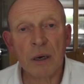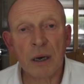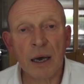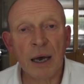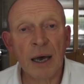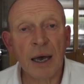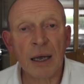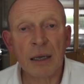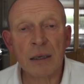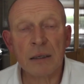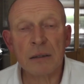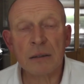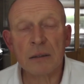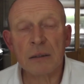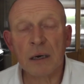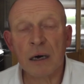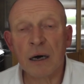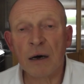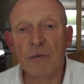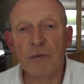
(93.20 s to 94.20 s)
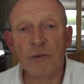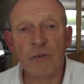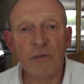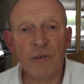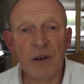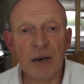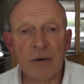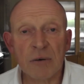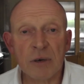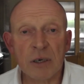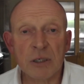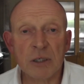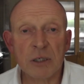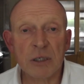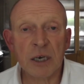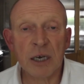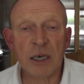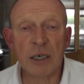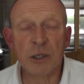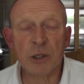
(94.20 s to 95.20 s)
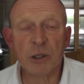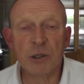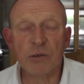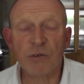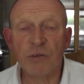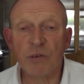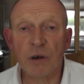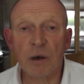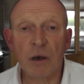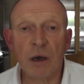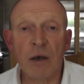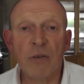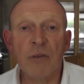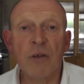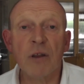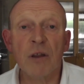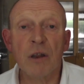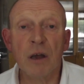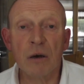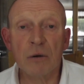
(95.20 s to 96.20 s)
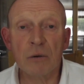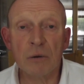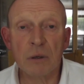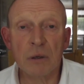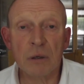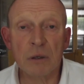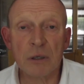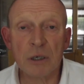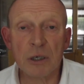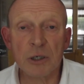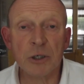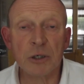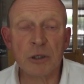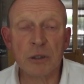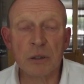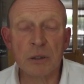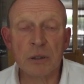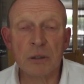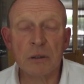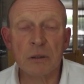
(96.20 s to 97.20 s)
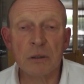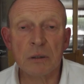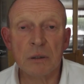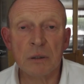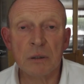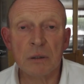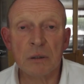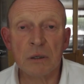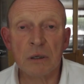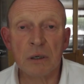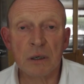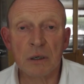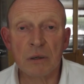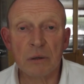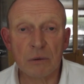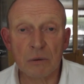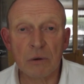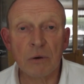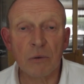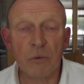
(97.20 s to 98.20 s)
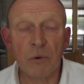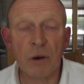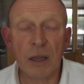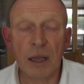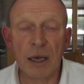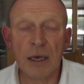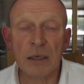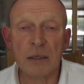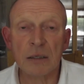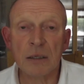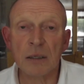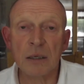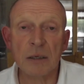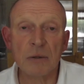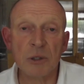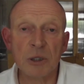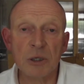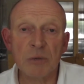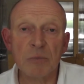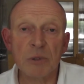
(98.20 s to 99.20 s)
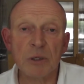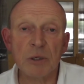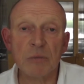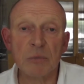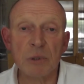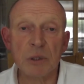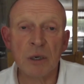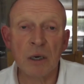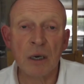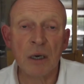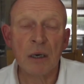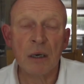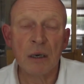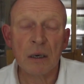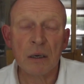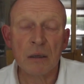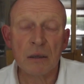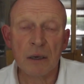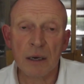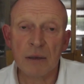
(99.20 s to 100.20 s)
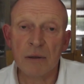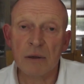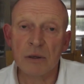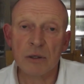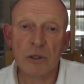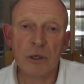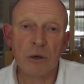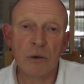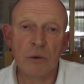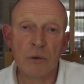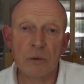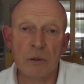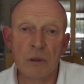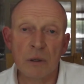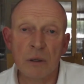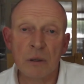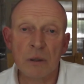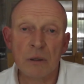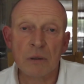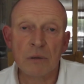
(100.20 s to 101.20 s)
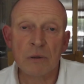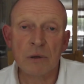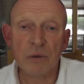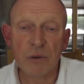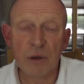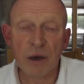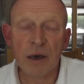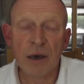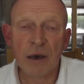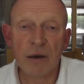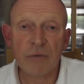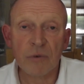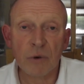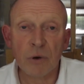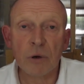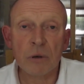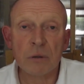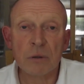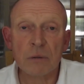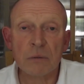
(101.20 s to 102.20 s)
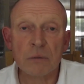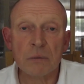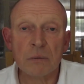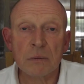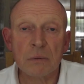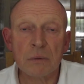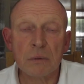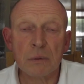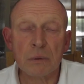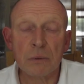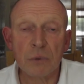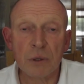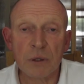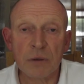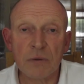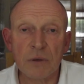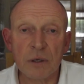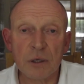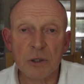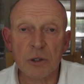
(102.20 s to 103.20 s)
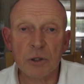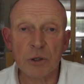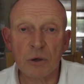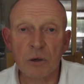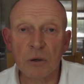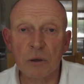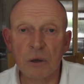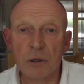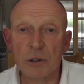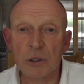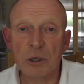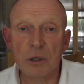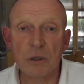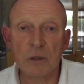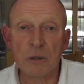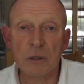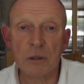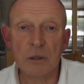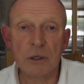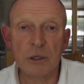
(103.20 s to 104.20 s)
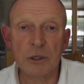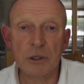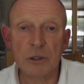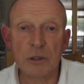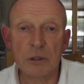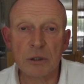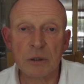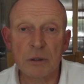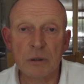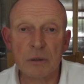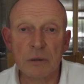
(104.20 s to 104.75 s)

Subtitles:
and after various tests for other known conditions that can relate to those symptoms, they're then told that they have got one of these neurological conditions.